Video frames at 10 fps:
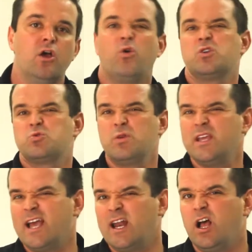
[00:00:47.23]
or it's really
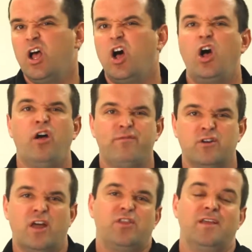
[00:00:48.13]
kind of all for
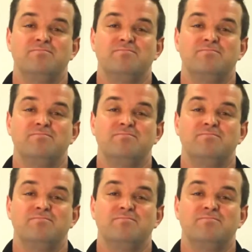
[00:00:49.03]
nothing.